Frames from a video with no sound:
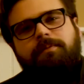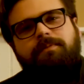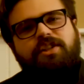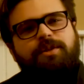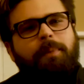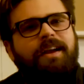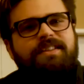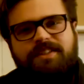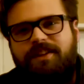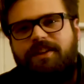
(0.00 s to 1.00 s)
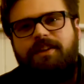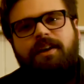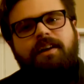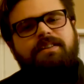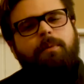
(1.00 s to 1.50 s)
spicy,
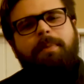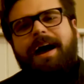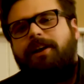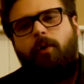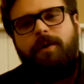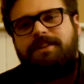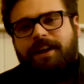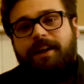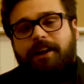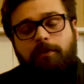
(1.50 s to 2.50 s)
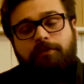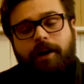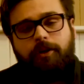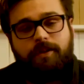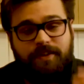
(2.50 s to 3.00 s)
tobacco-y take on
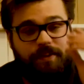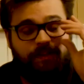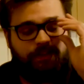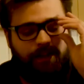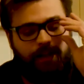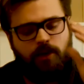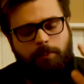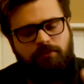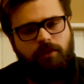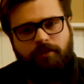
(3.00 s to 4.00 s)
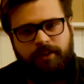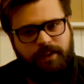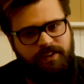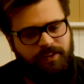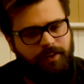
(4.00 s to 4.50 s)
fragrances is going to end up loving
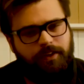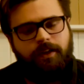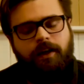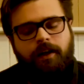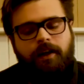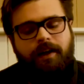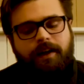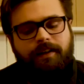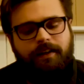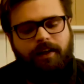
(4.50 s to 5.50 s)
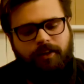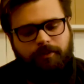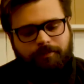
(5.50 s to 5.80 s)
this thing. And again,